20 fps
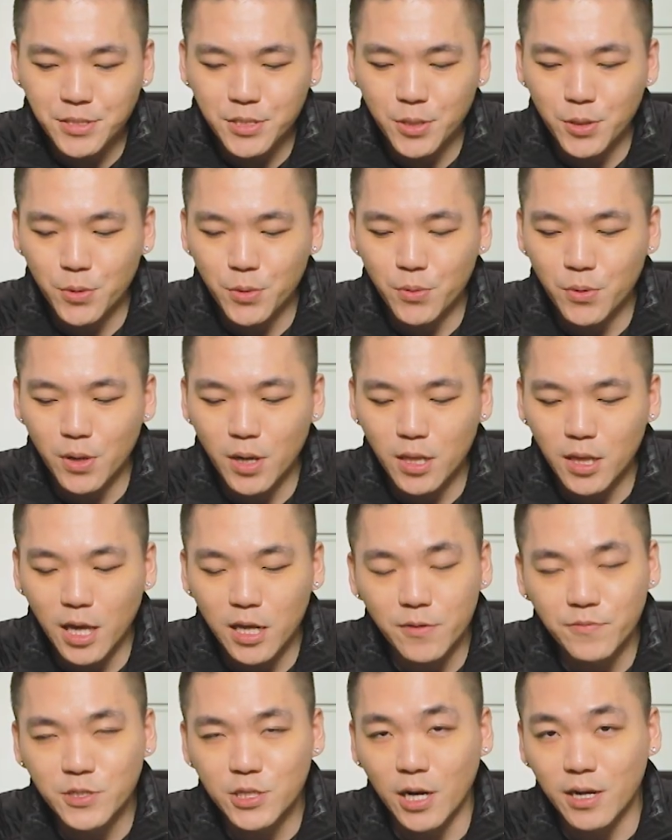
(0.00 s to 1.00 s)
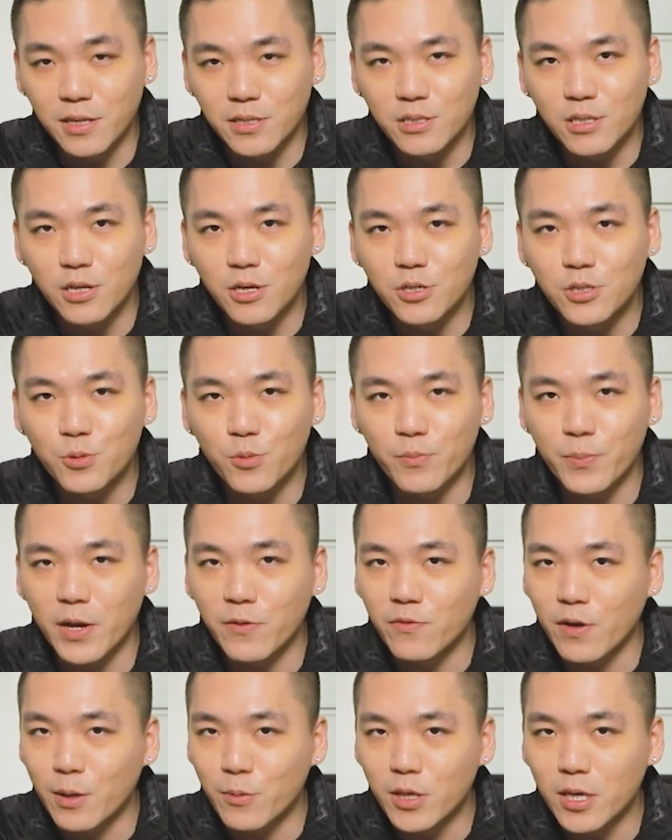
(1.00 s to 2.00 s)
to a lot of Chinese dinners with my
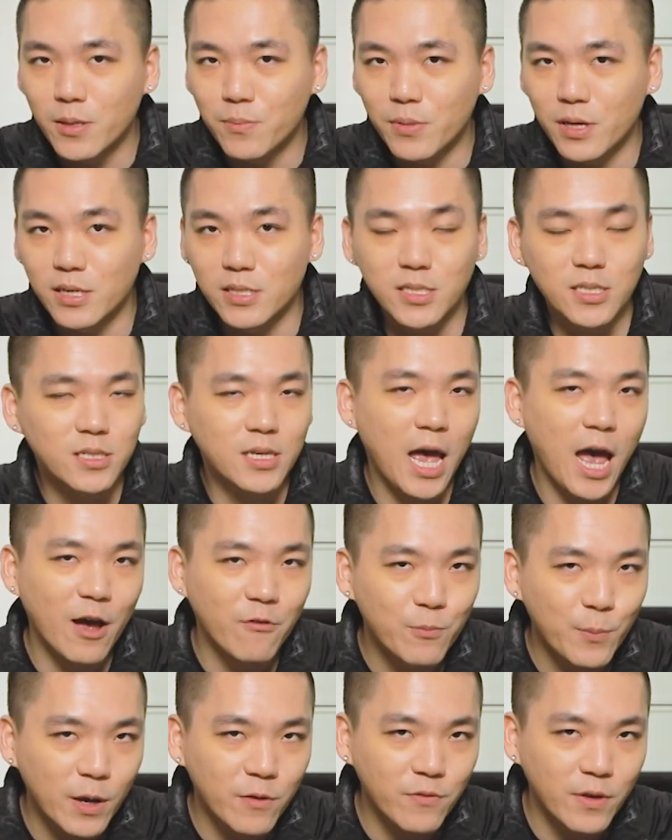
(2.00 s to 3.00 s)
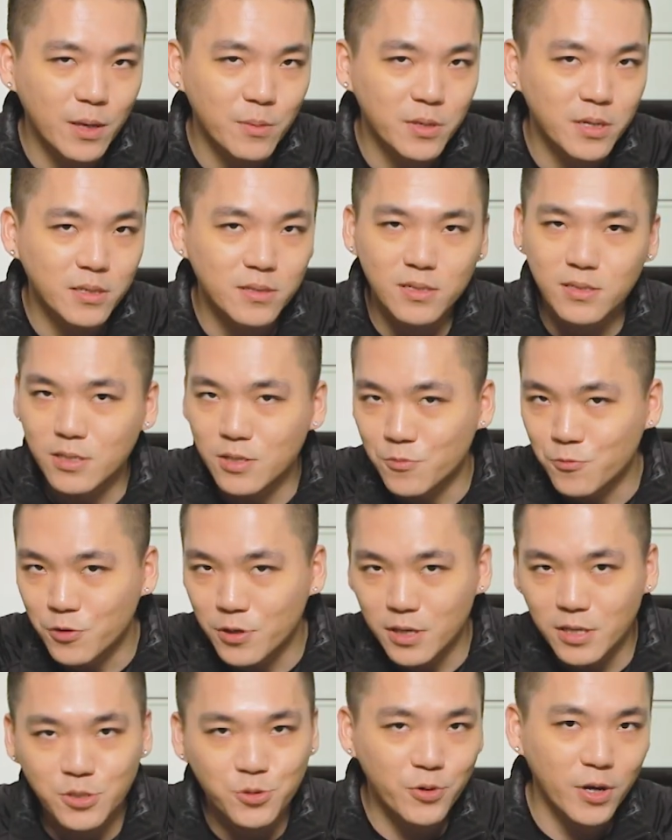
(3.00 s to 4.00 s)
family because half my family doesn't
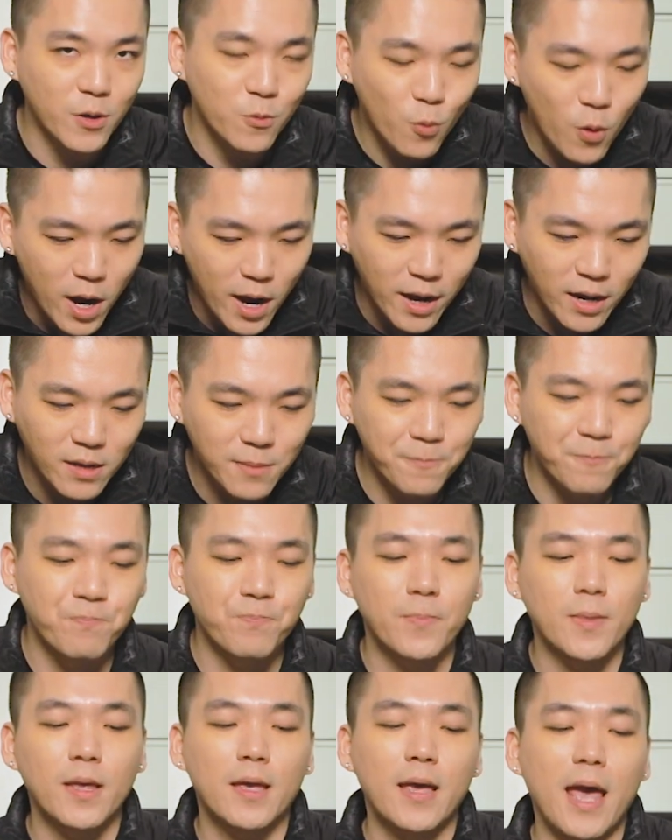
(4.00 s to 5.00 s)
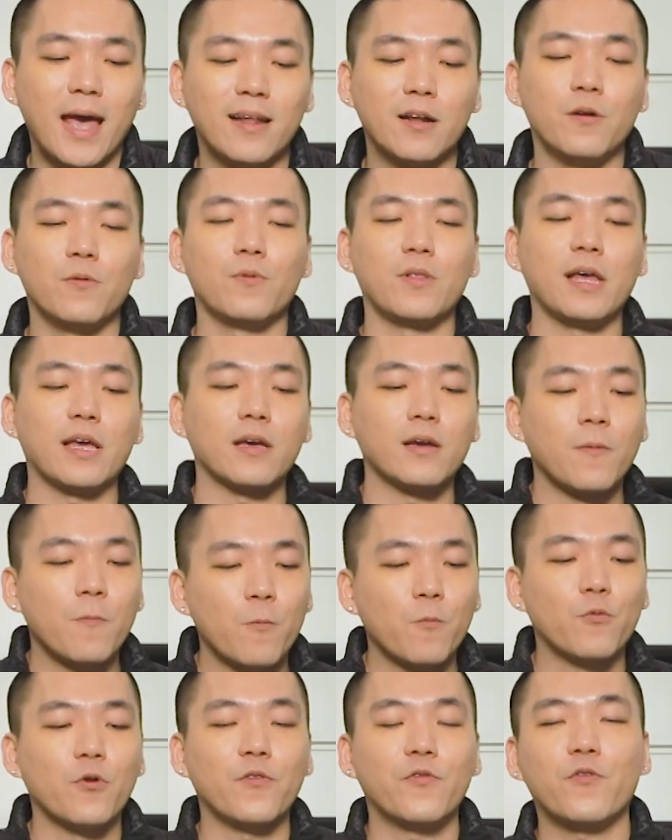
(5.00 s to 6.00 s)
really drink wine. And a like
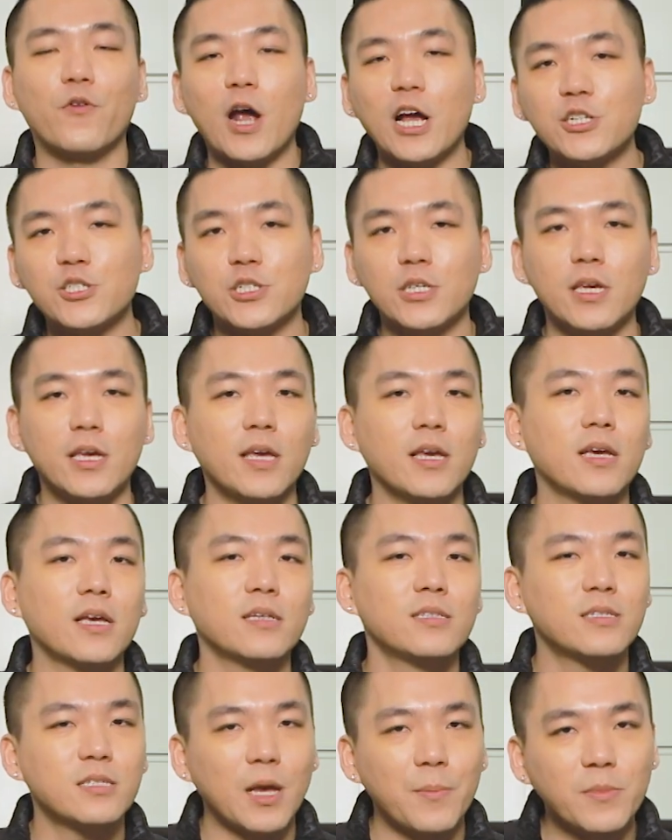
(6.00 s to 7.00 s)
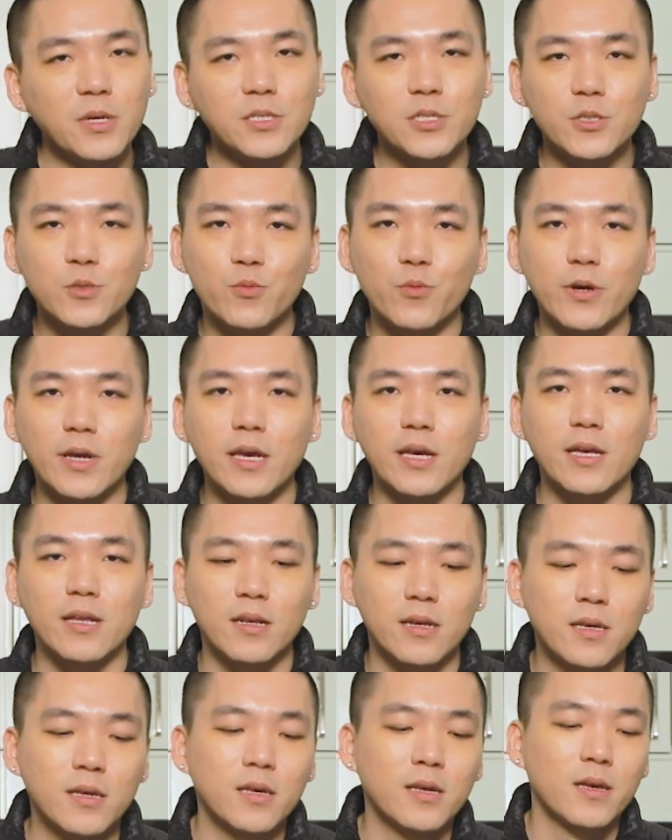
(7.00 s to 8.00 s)
refreshing, semi-sweet
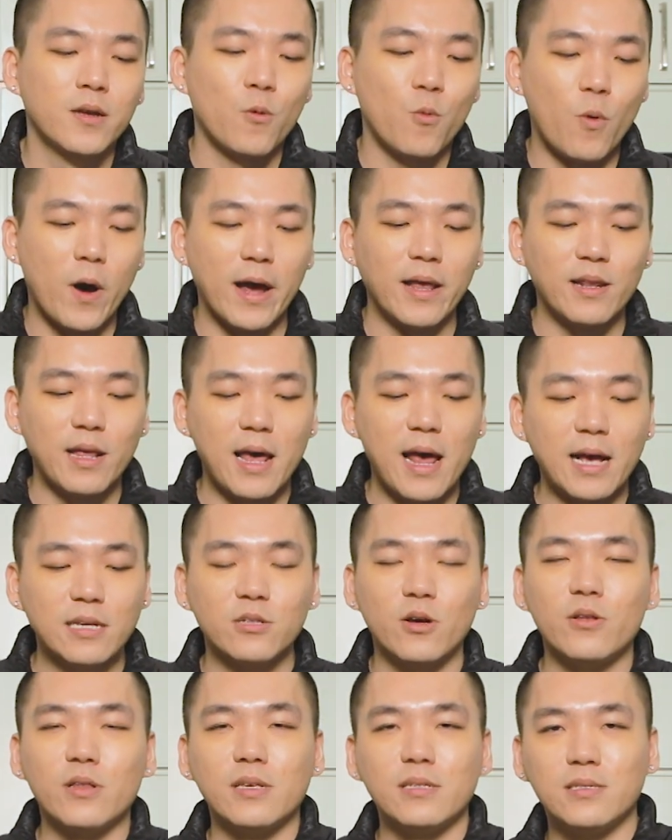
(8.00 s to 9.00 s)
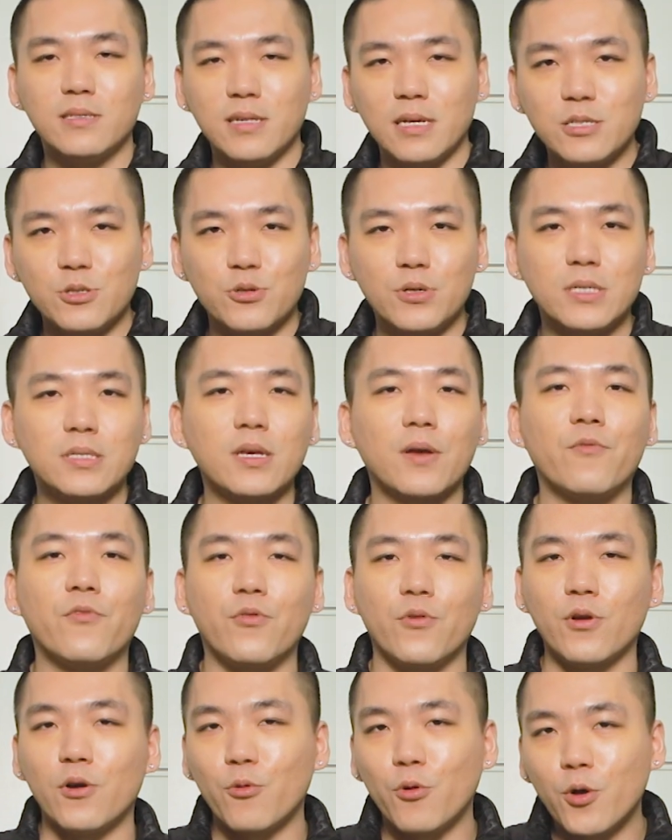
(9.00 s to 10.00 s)
wine that has all these citrus and
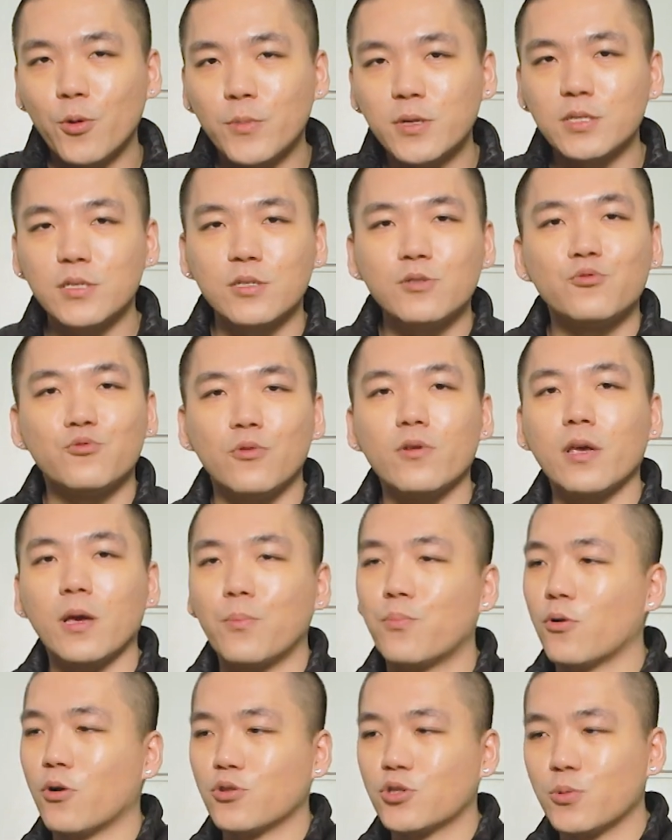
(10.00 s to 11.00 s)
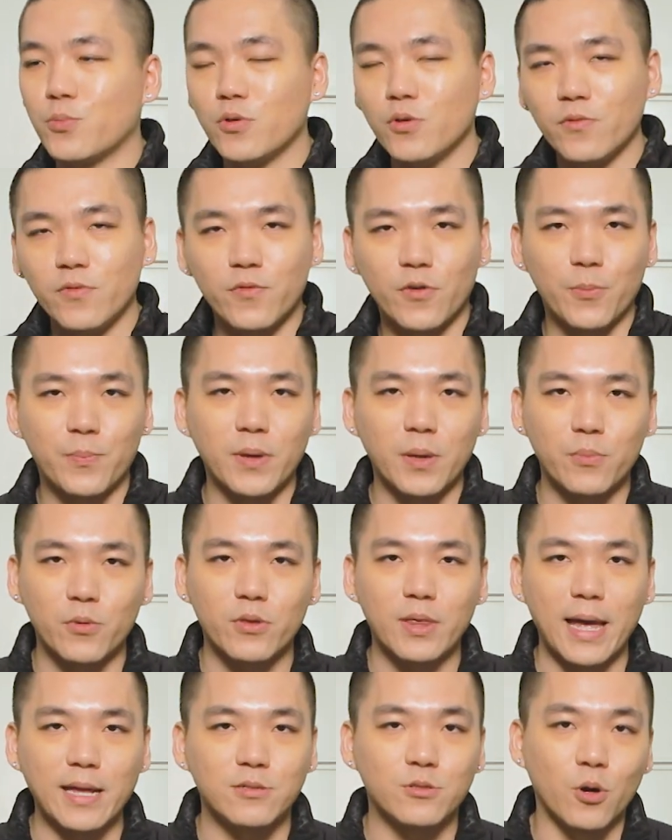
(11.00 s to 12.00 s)
fruit aromas is really approachable for people
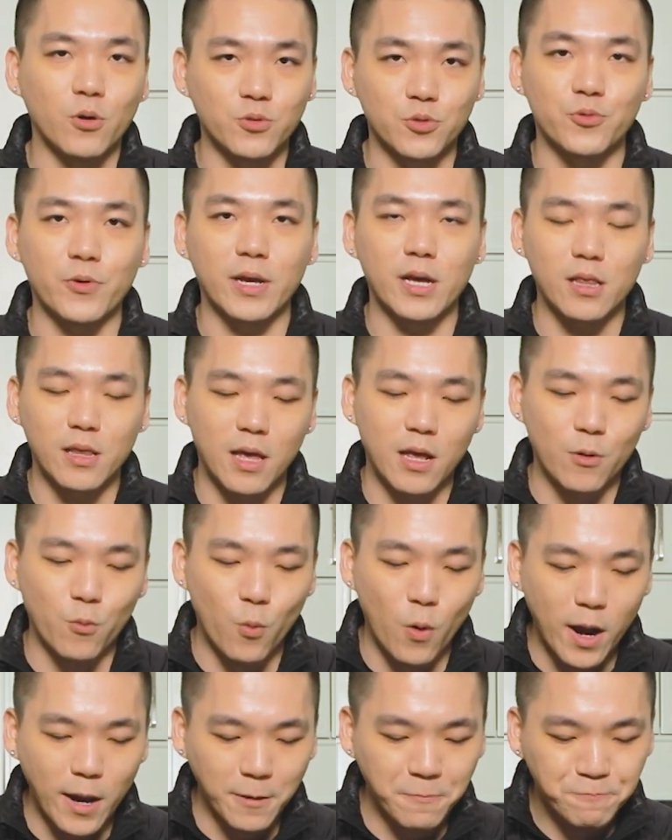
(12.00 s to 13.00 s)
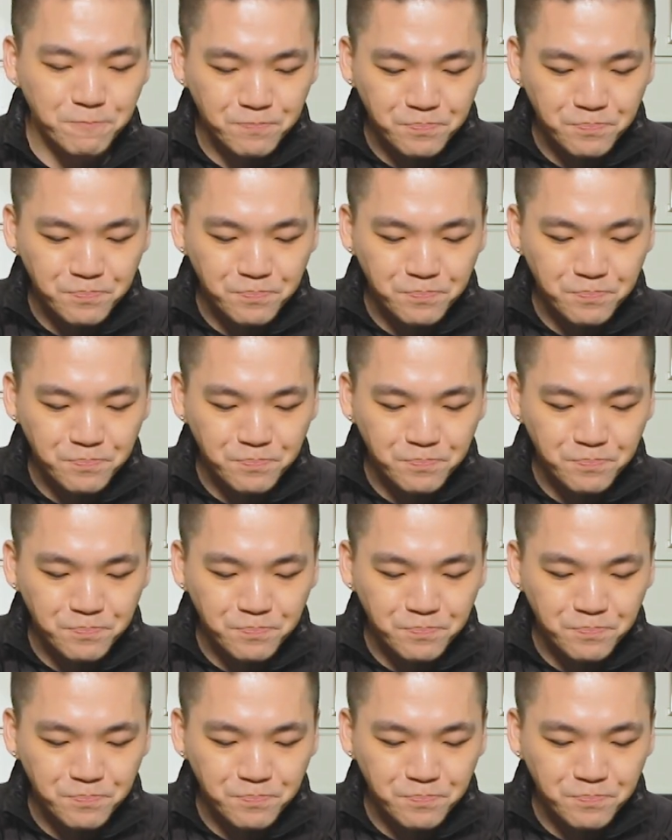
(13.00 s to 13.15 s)
that don't drink a lot of wine.